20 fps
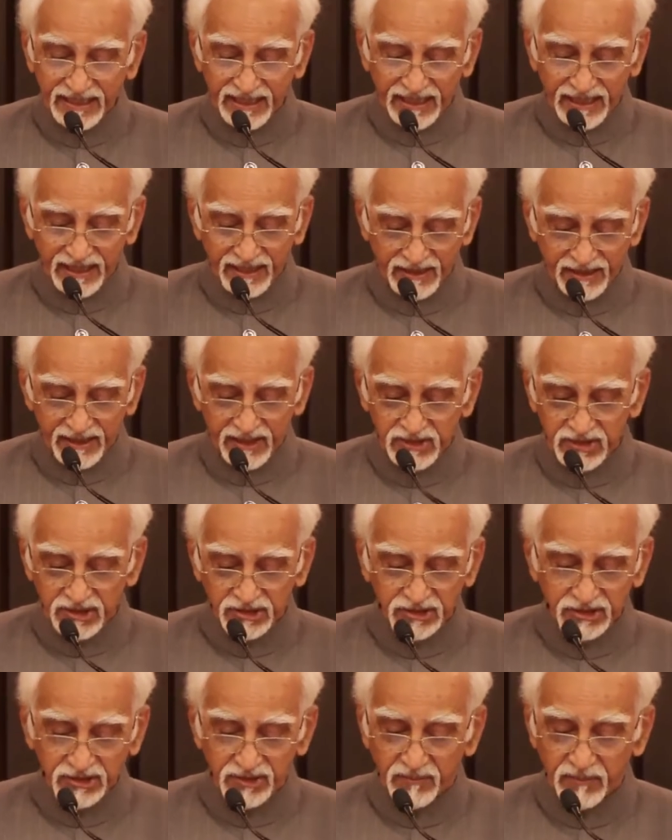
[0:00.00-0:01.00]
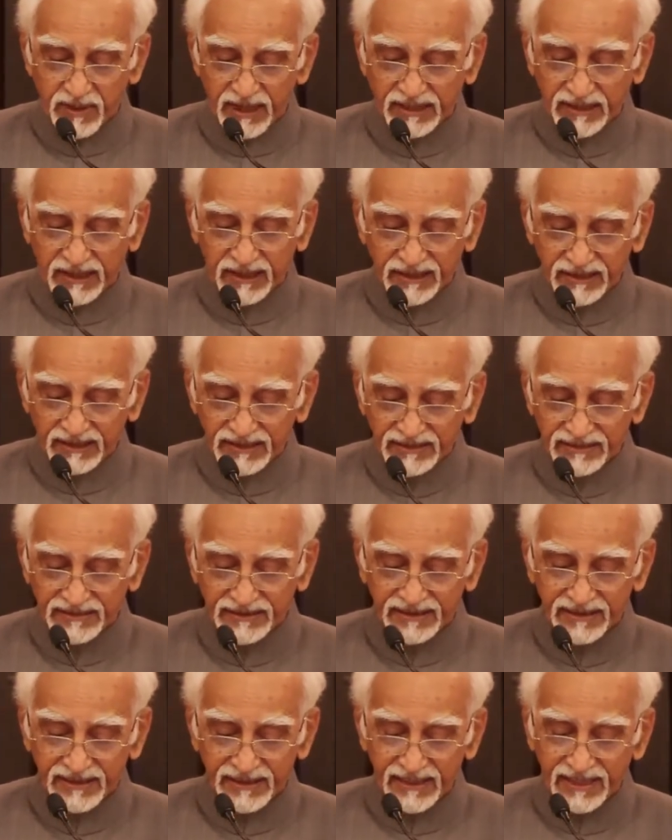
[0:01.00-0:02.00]
in decision making,
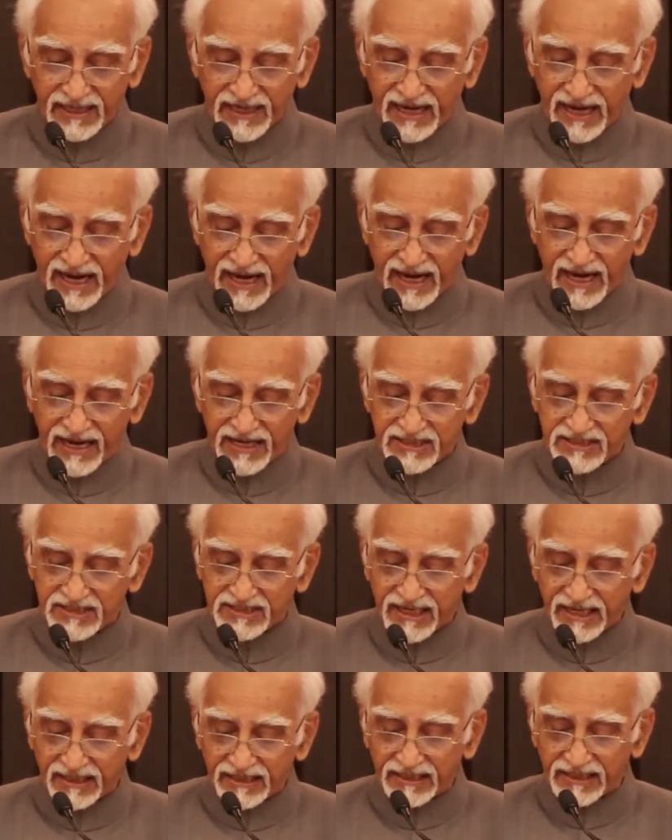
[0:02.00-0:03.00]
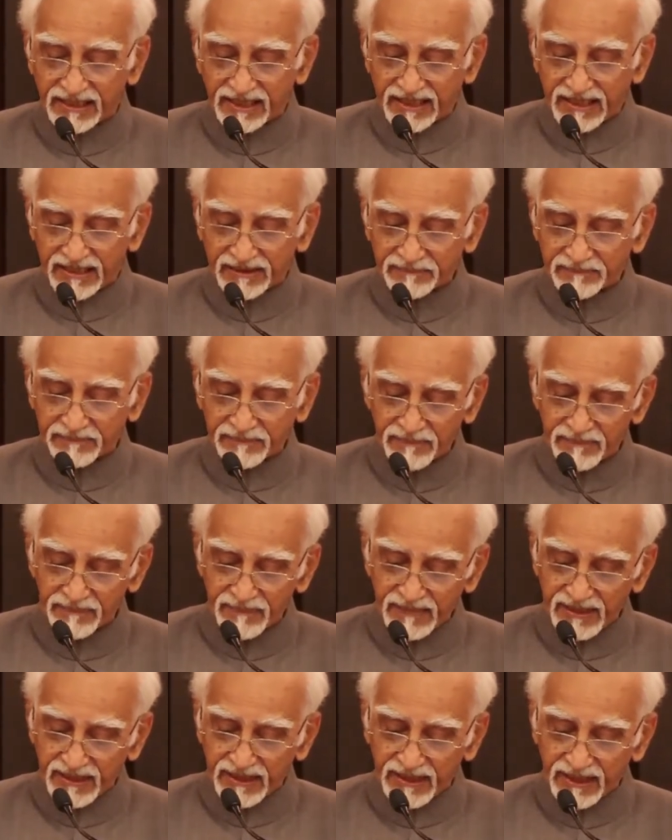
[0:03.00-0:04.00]
and secondly,
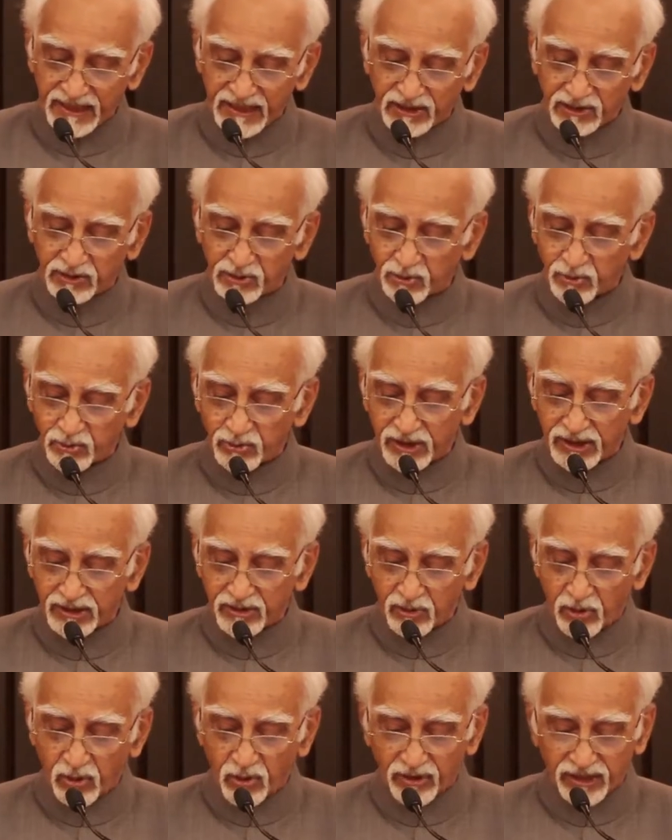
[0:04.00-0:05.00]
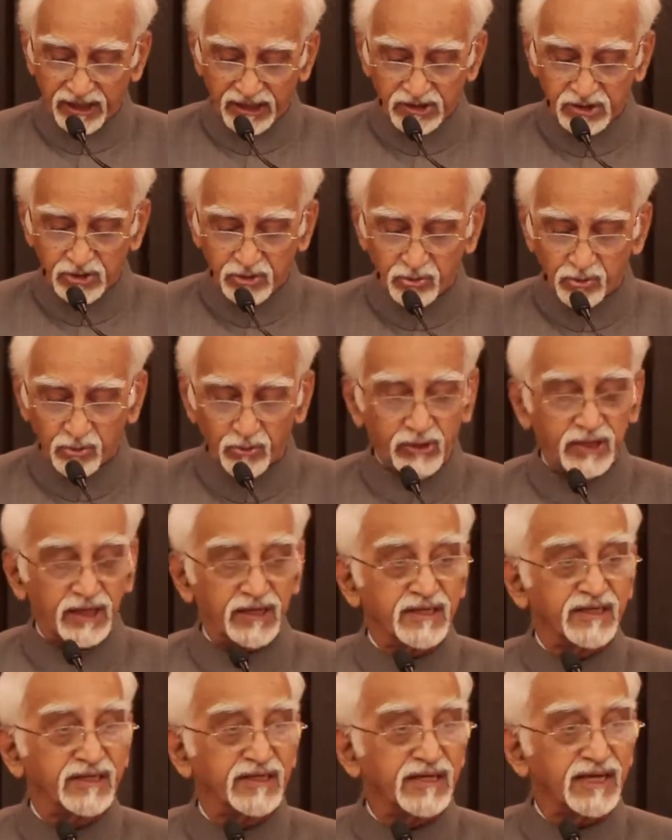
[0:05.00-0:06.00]
included or
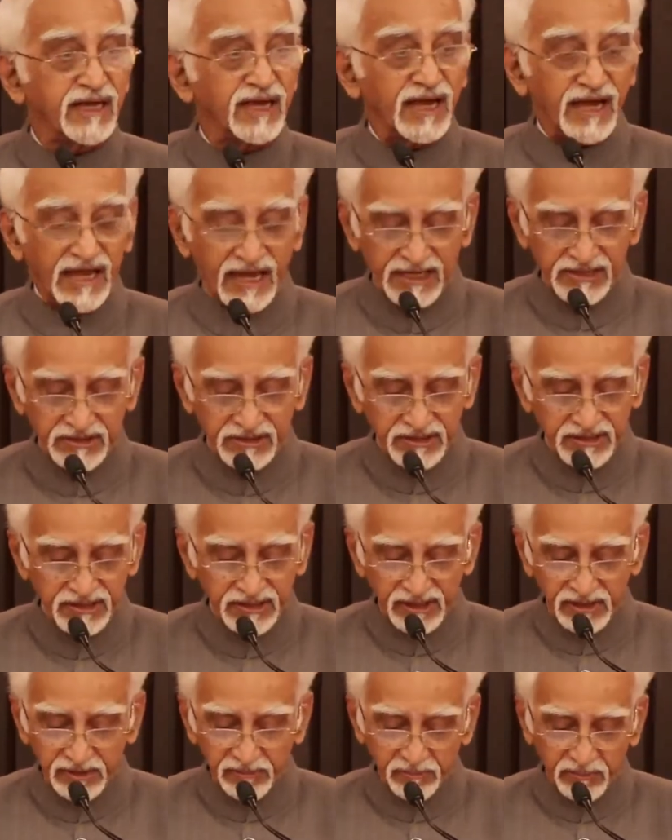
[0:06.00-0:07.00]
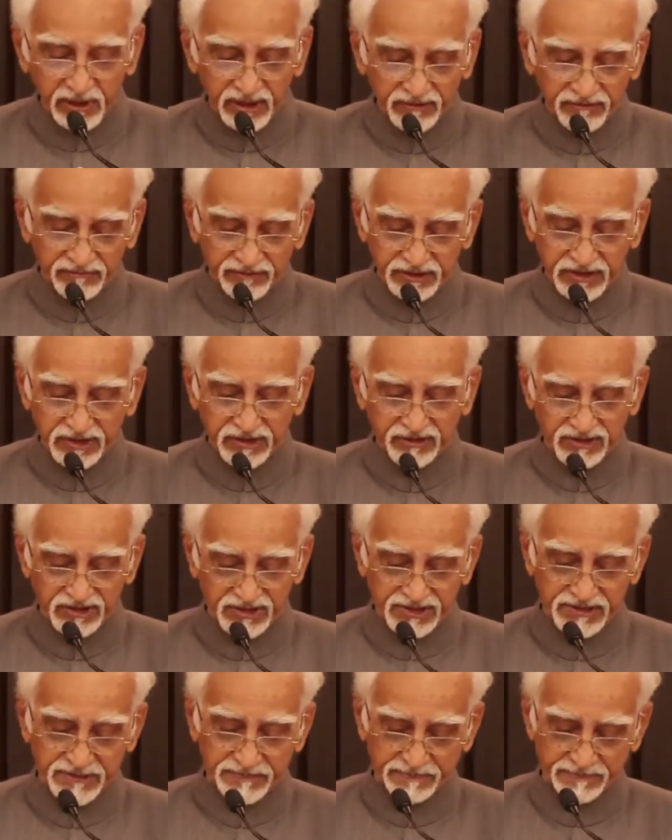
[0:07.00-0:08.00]
excluded as
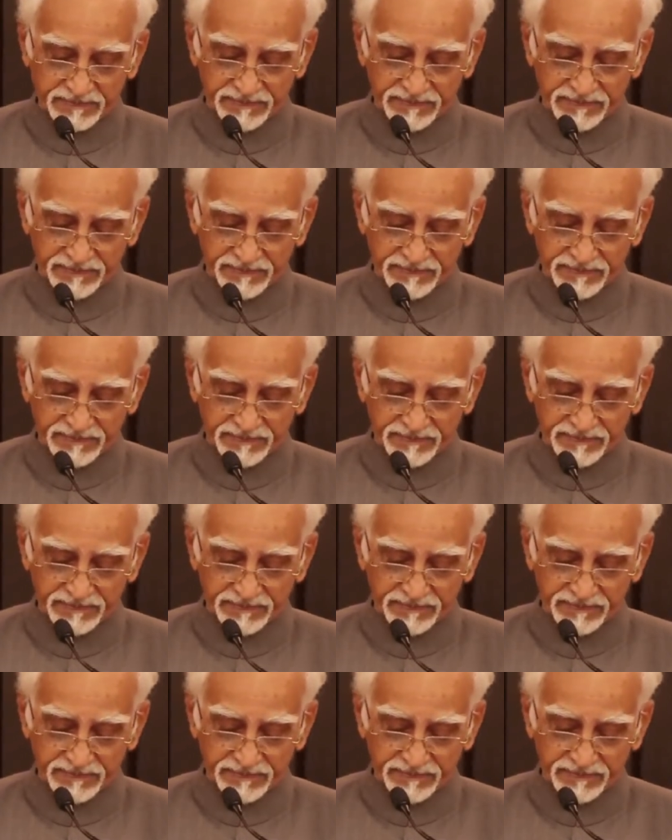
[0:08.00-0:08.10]
beneficiaries.